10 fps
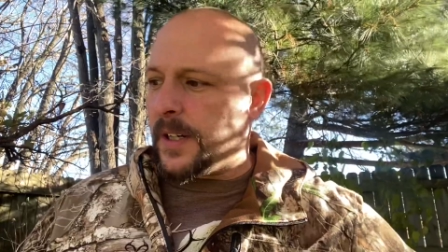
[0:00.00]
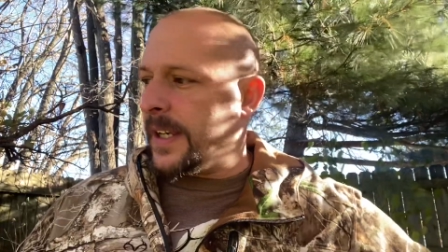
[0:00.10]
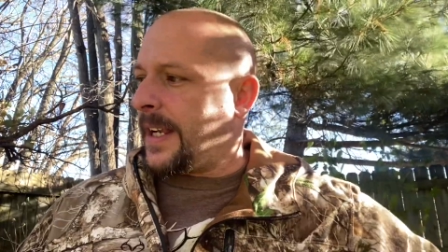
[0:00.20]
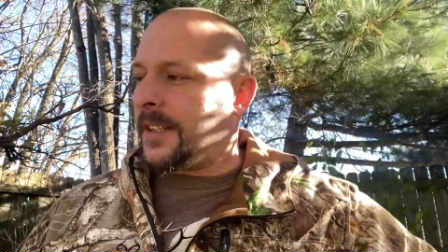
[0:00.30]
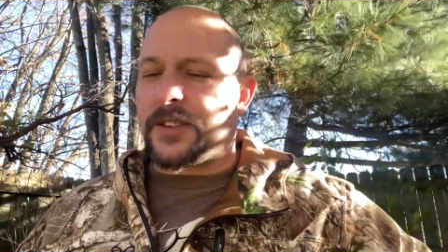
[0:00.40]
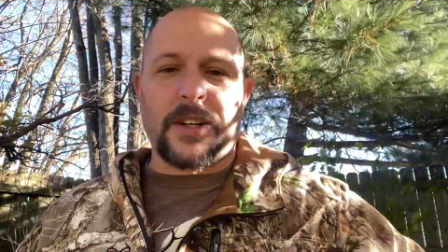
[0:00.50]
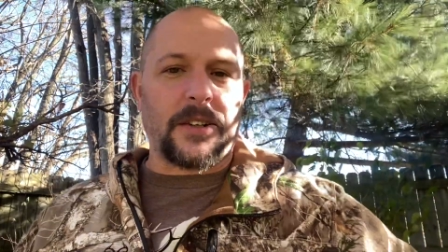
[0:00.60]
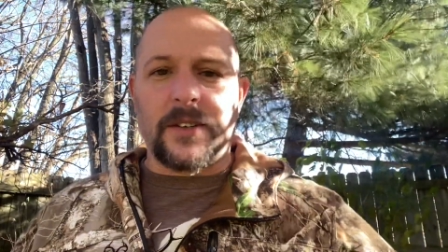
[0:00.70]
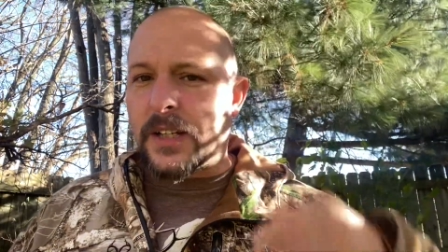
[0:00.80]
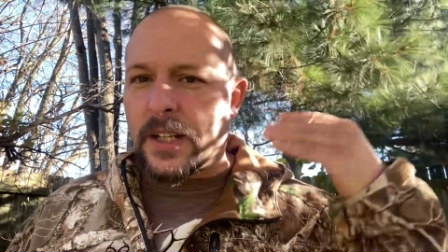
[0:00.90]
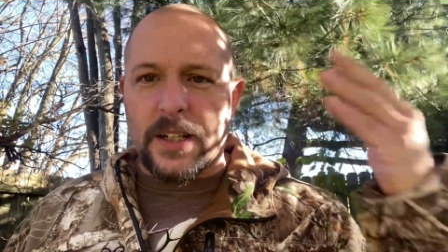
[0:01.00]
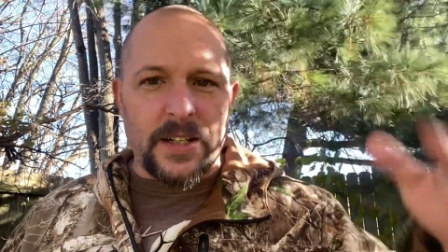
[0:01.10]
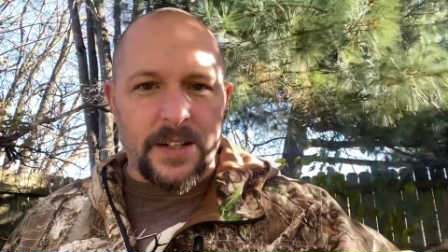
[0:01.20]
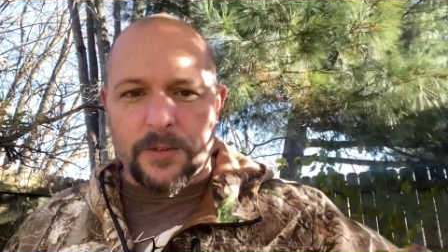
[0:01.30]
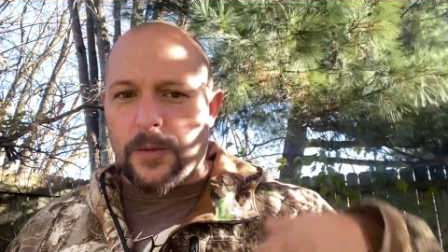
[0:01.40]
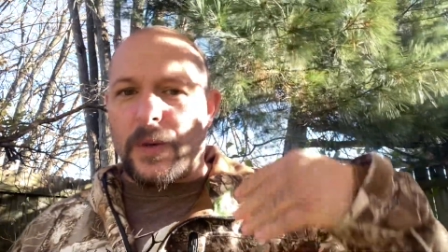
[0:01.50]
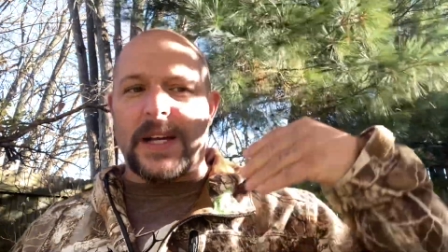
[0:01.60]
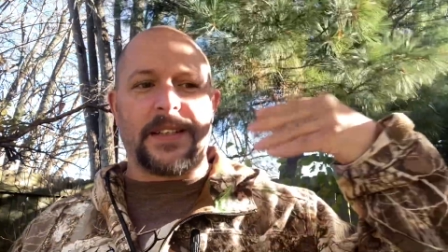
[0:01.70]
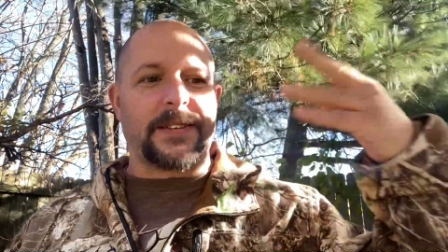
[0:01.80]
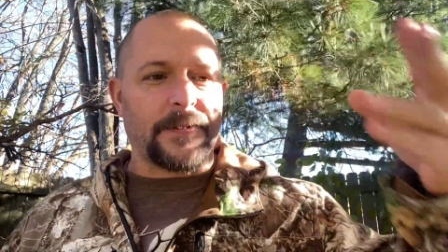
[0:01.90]
And then I started looking into different
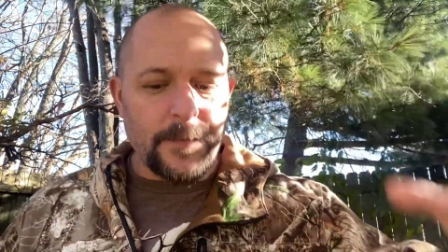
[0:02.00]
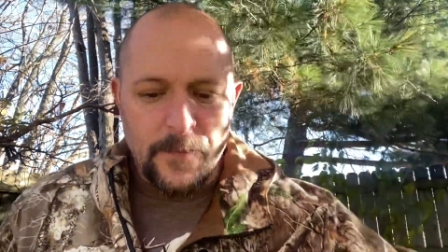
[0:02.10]
ways.